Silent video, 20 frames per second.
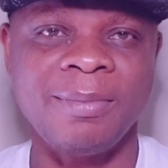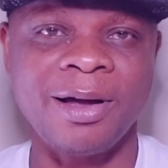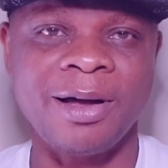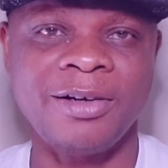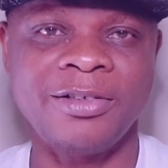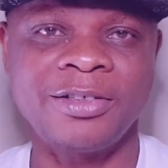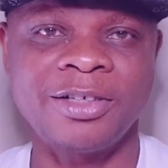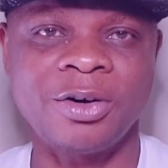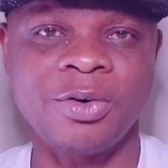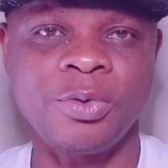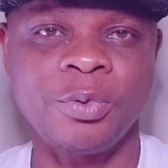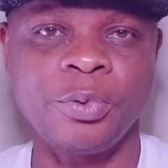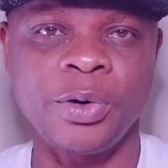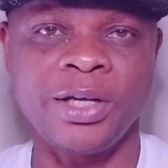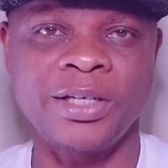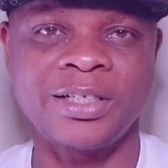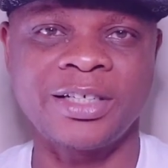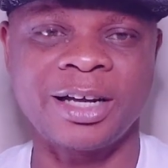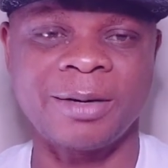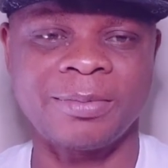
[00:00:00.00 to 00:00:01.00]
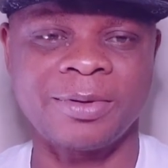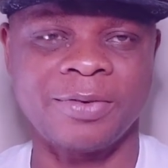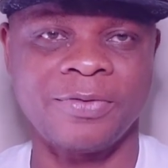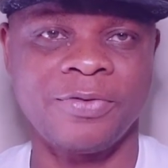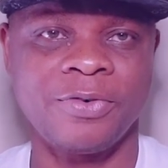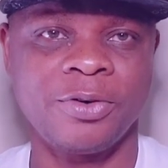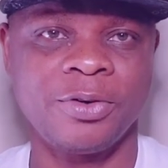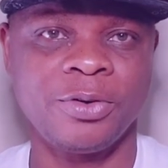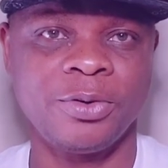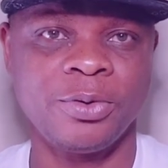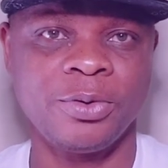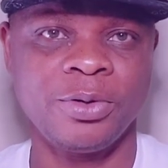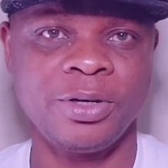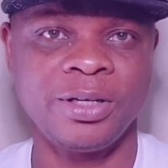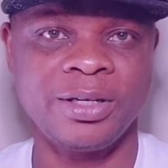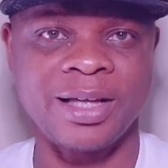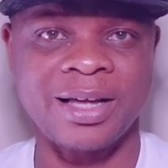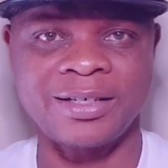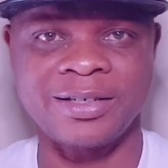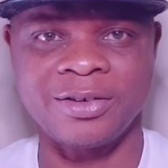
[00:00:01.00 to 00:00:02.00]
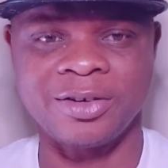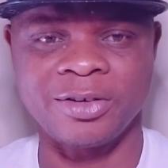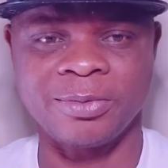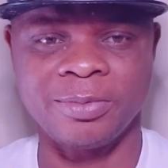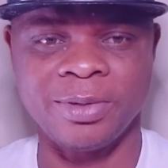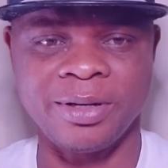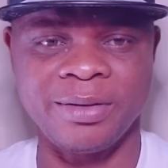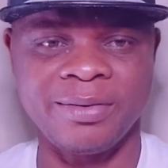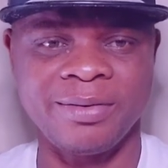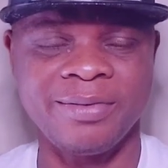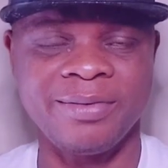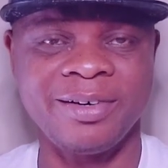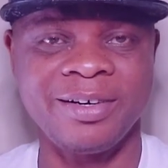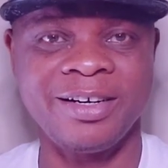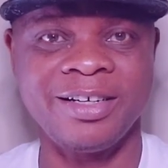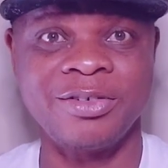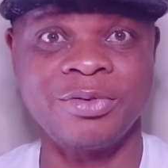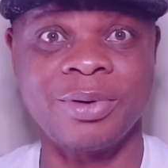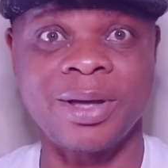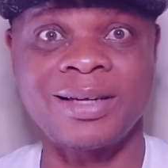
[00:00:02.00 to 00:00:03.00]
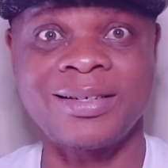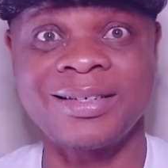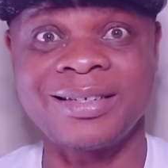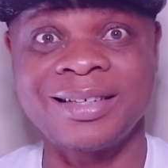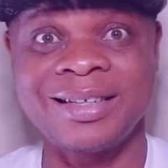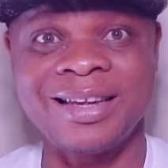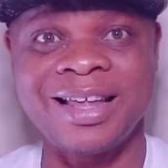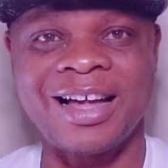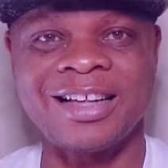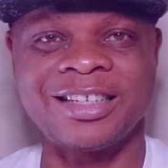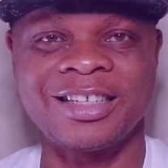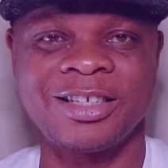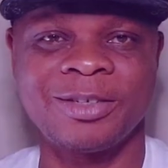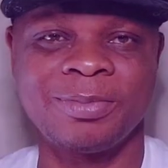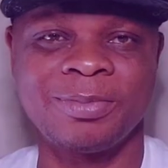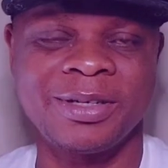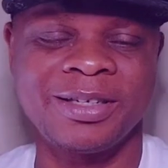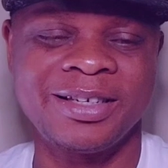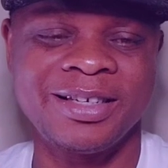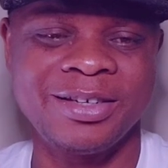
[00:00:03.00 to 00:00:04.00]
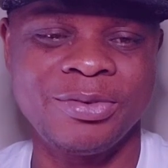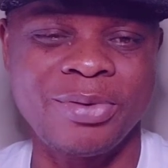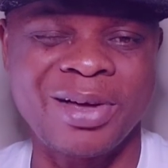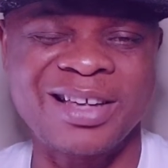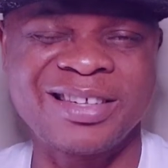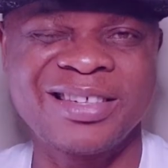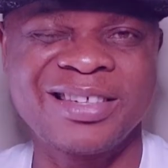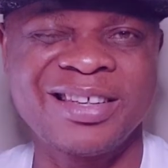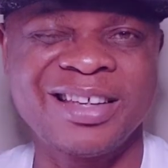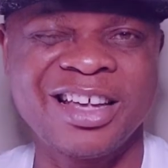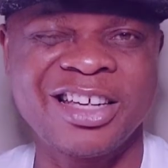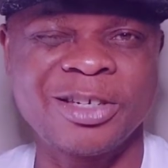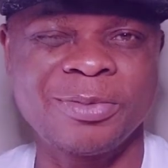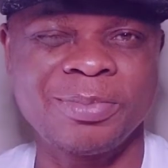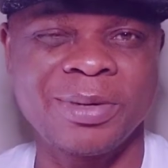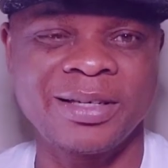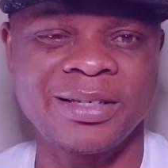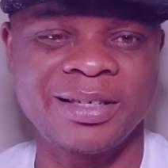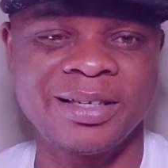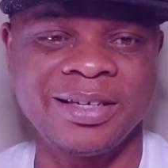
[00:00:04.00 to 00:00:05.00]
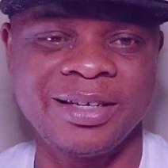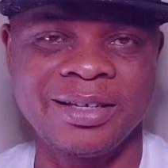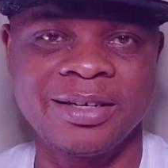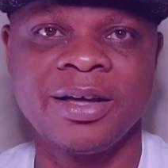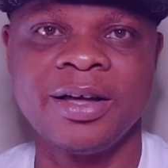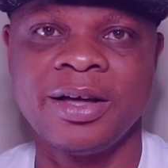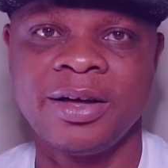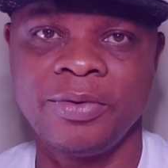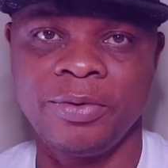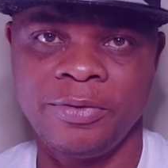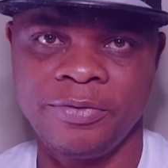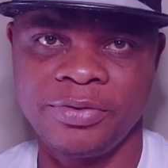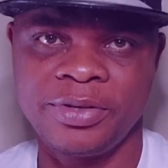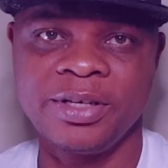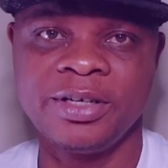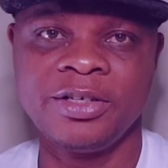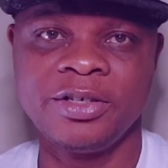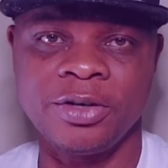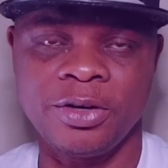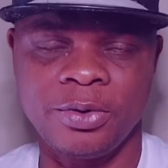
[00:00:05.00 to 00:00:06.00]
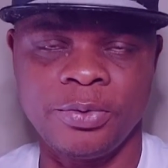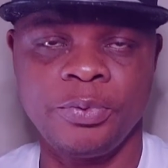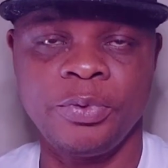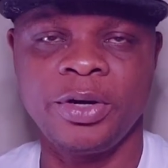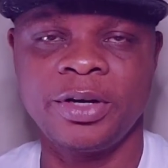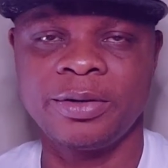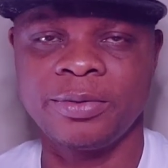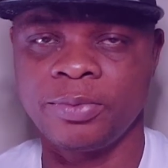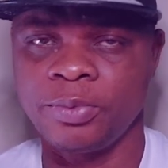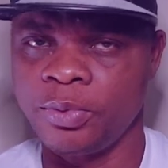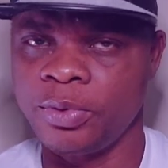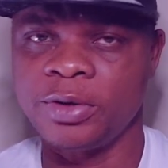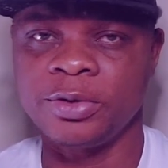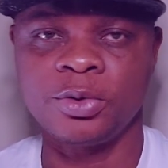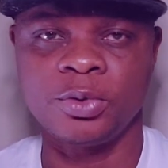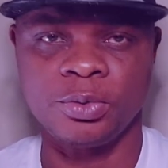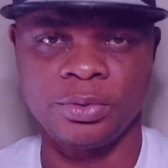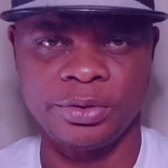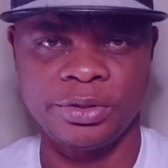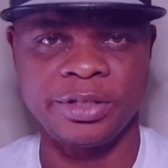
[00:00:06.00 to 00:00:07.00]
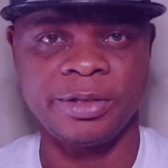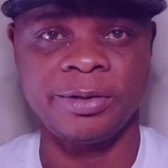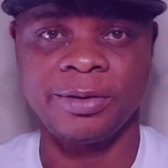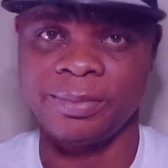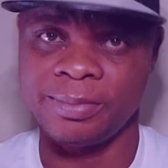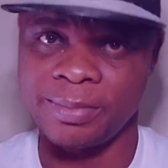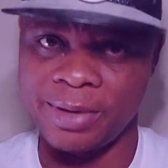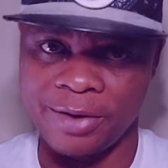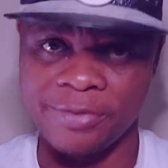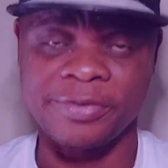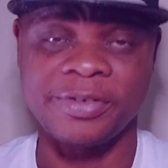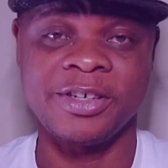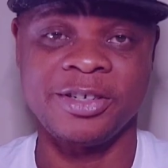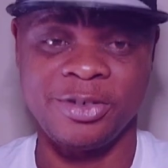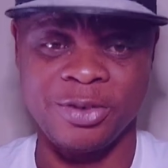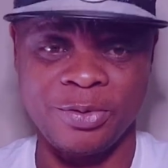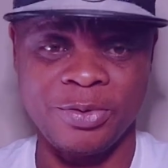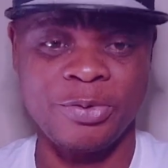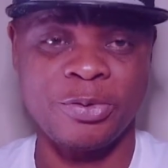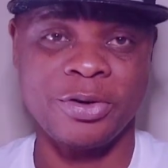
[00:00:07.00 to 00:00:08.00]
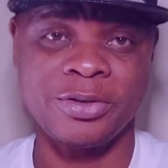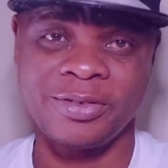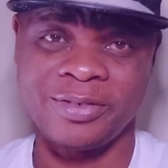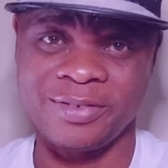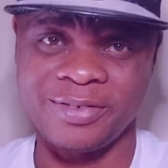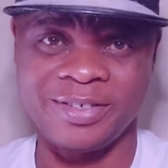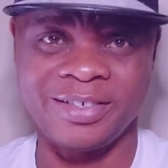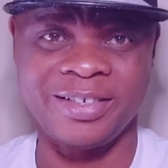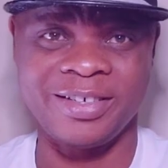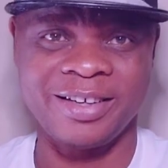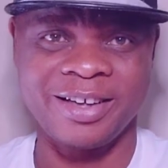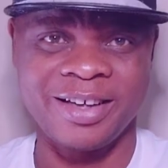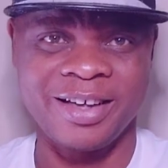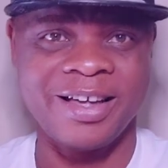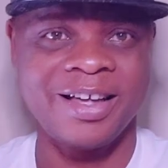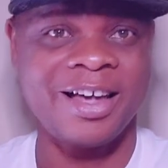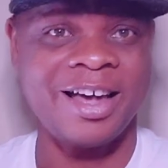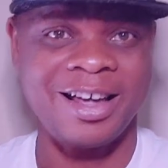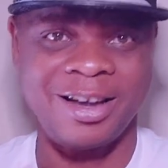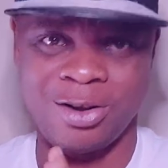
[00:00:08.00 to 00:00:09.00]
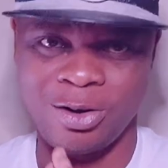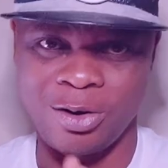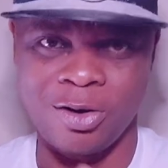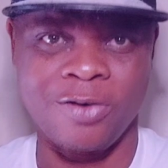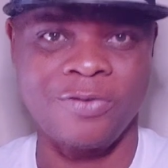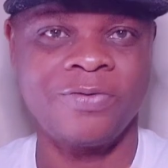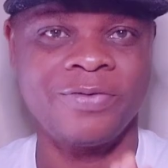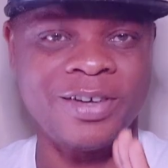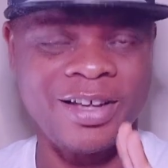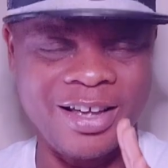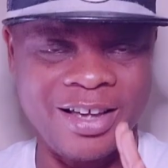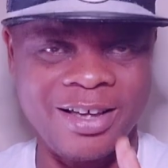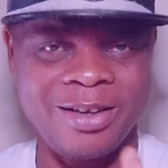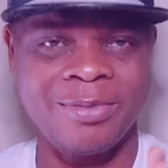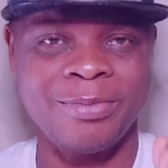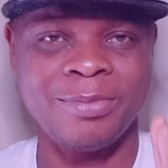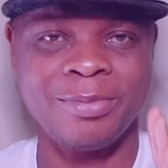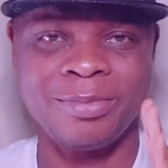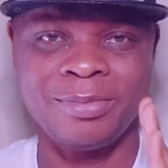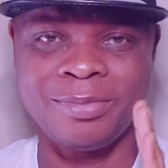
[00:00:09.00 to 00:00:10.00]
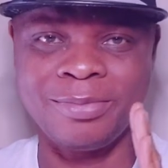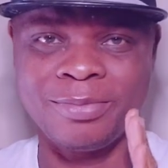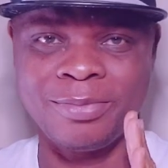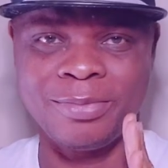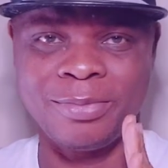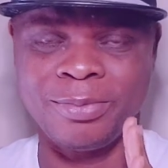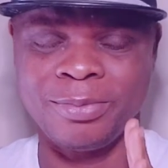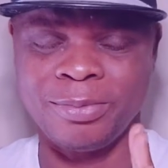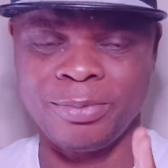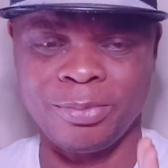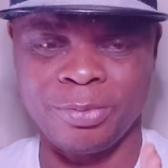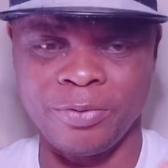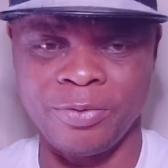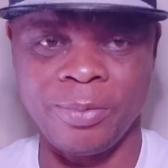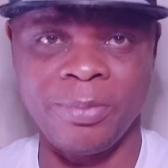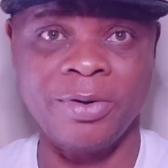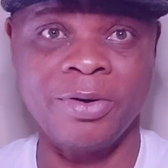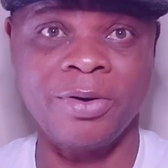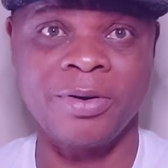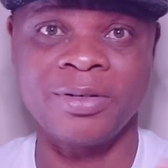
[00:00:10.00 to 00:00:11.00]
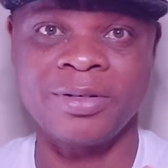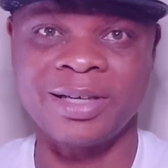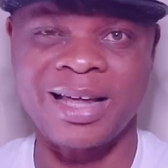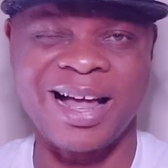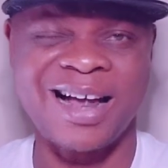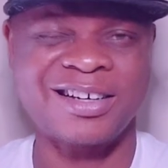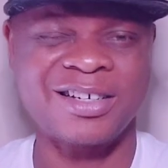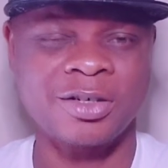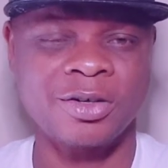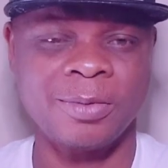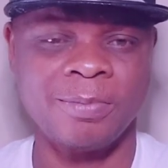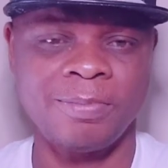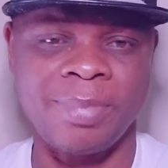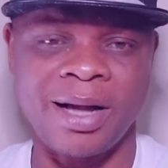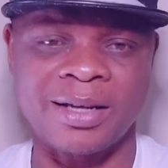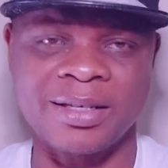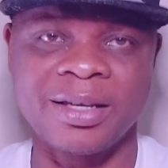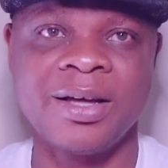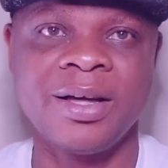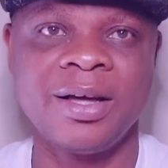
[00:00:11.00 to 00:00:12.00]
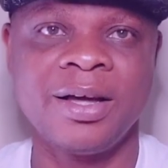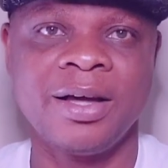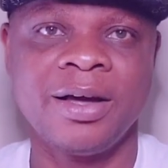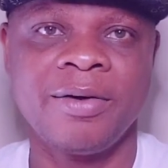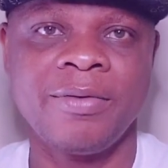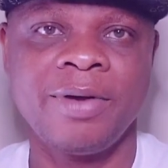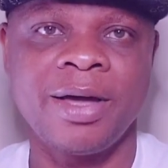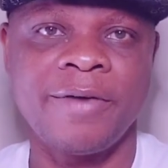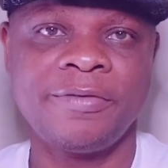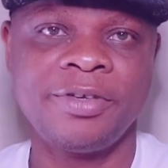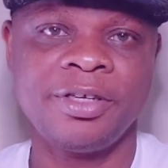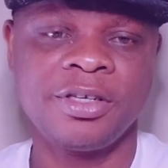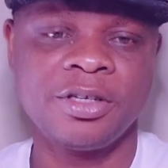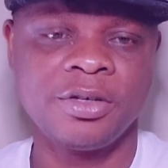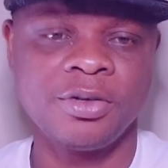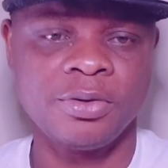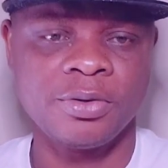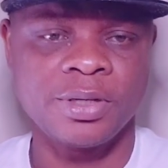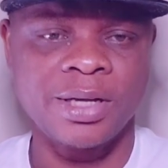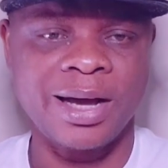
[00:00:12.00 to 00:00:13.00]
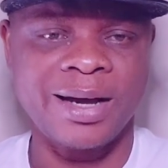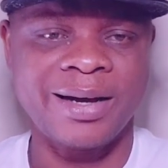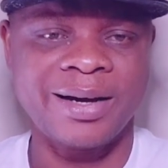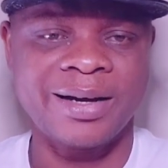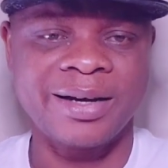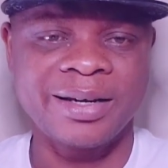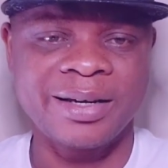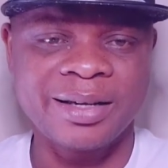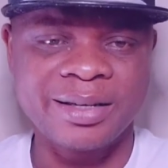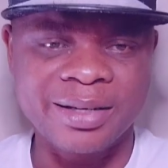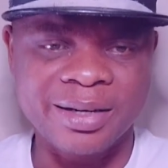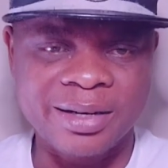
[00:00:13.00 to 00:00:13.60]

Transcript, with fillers: about John Wick Chapter four, though it has not been released. We are still anticipating it. We are still expecting it. We've seen John Wick one, two, three. I've seen John Wick one, two, three. I love the movie because action-packed. We have this news that crit